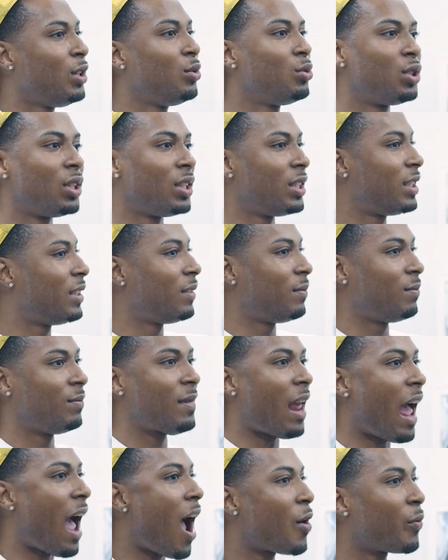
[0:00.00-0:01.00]
You just,
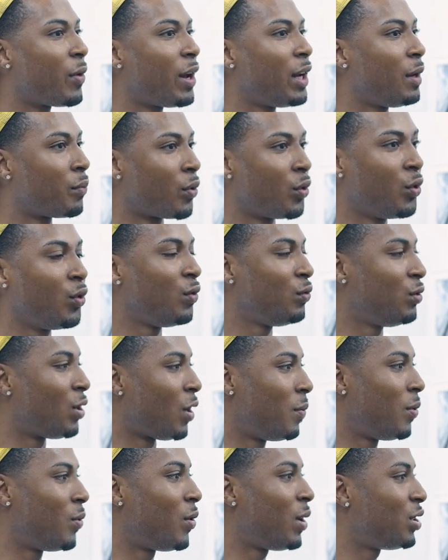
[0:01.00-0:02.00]
I already proved
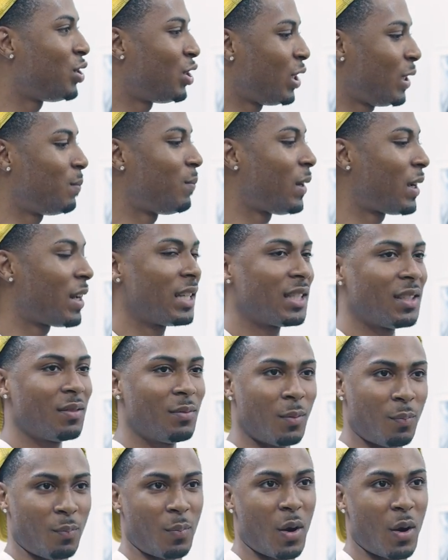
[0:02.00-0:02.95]
your point just because of